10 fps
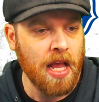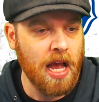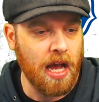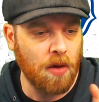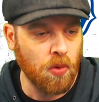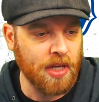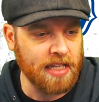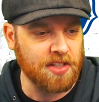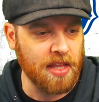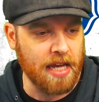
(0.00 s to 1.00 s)
We'll
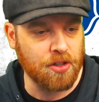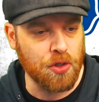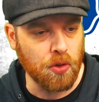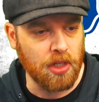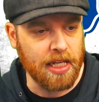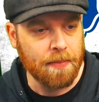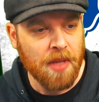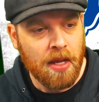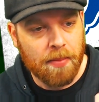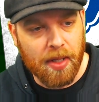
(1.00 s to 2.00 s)
get to that shortly.
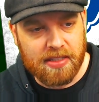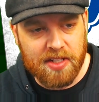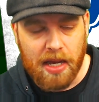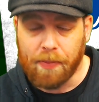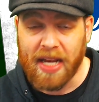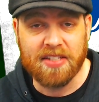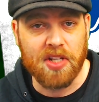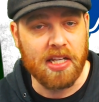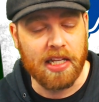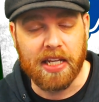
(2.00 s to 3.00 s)
But
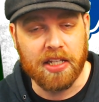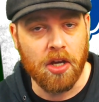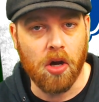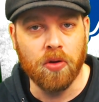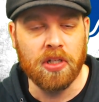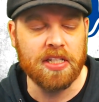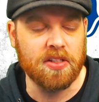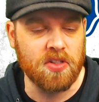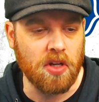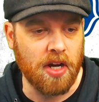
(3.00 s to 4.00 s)
basically, you're only
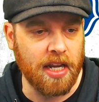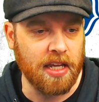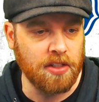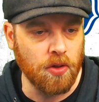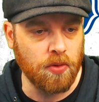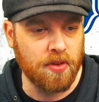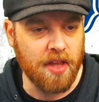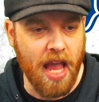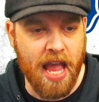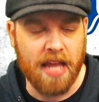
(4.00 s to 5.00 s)
signing
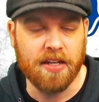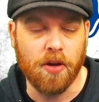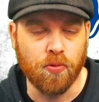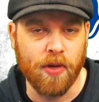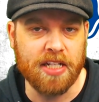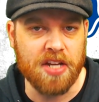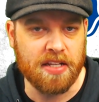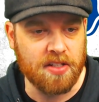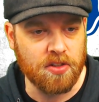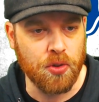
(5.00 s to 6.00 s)
youth and
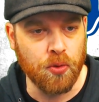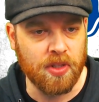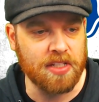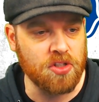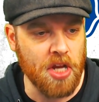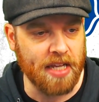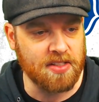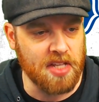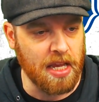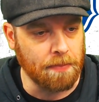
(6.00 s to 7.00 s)
regens to this
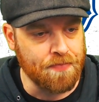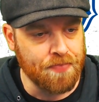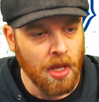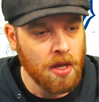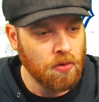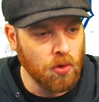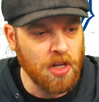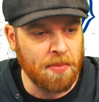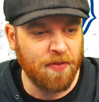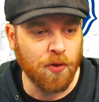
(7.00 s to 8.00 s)
Chase team. Rule
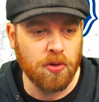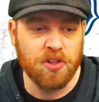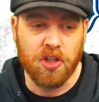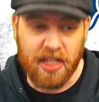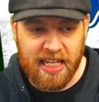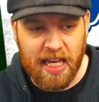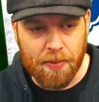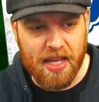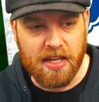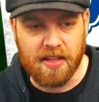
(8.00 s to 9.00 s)
number 4 is you can
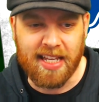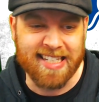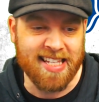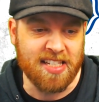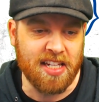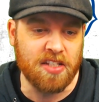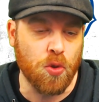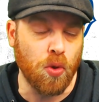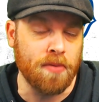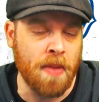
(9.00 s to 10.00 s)
keep any of the existing
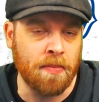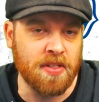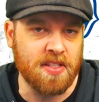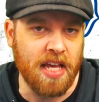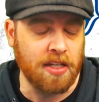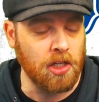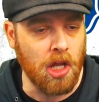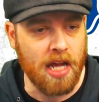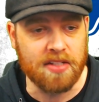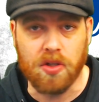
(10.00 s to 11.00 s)
squad members that you
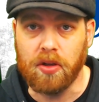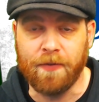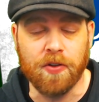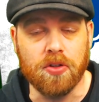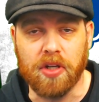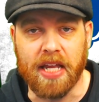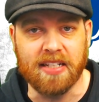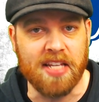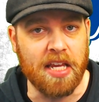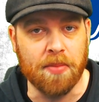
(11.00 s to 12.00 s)
like. So if you do get a
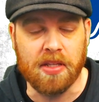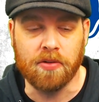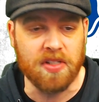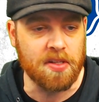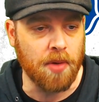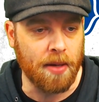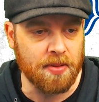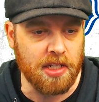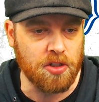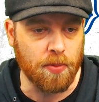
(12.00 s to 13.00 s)
team and there is some high
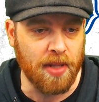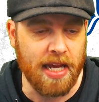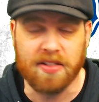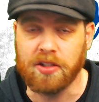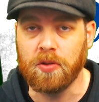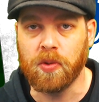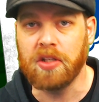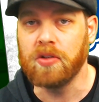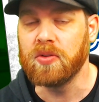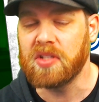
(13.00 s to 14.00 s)
potential players and you want
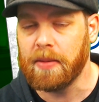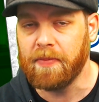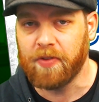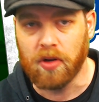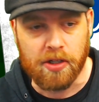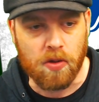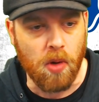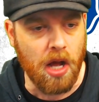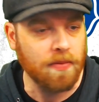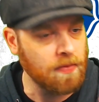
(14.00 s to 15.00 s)
to use them for a little
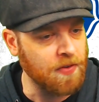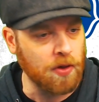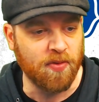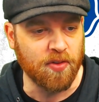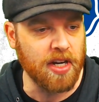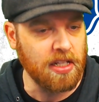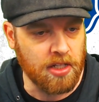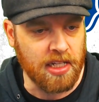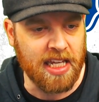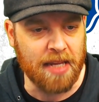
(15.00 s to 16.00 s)
while, feel free. You
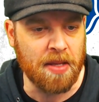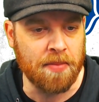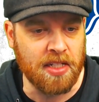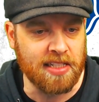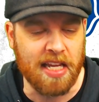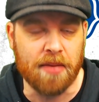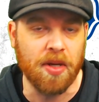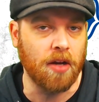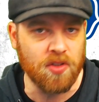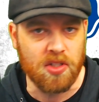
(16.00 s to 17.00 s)
can keep them in your team,
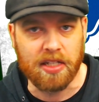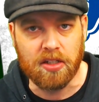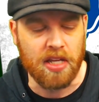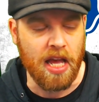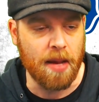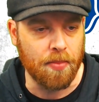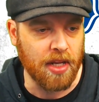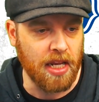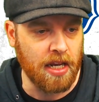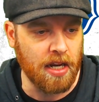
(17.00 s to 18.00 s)
but obviously you can't
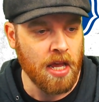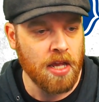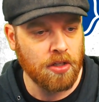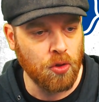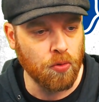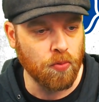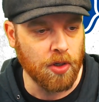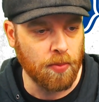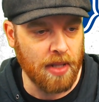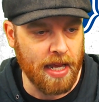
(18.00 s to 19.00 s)
bring in new
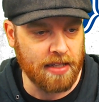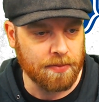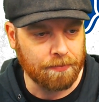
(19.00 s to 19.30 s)
real players.